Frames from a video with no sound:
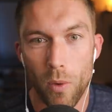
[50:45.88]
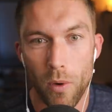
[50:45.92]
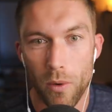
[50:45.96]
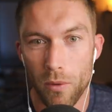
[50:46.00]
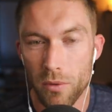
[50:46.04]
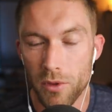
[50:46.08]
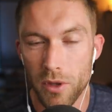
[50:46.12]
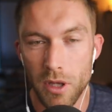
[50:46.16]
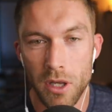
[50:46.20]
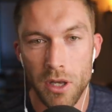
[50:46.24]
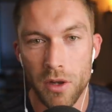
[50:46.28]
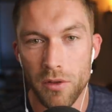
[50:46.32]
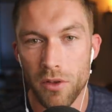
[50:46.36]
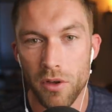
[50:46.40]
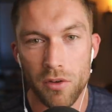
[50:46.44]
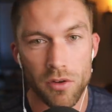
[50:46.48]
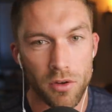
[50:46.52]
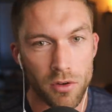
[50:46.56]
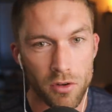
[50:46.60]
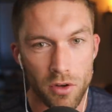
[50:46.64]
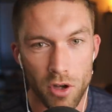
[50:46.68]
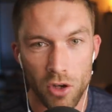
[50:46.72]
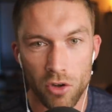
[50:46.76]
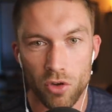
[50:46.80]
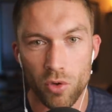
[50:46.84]
you know, there's a,
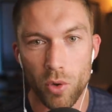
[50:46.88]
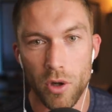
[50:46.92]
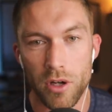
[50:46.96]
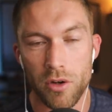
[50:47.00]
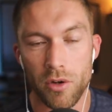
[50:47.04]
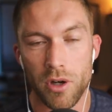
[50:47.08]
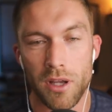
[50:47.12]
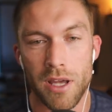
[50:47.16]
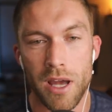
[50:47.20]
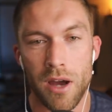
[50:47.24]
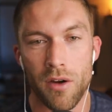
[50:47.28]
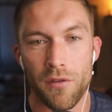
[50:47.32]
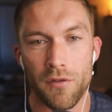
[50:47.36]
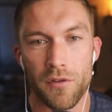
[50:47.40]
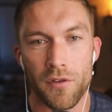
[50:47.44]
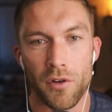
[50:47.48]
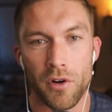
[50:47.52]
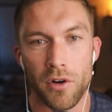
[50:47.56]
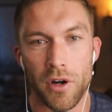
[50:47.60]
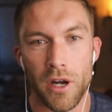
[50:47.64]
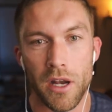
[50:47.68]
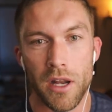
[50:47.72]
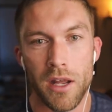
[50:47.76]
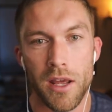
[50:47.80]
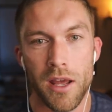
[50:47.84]
a Twitter account
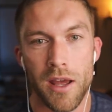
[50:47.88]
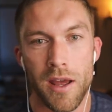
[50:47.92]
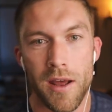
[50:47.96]
for it.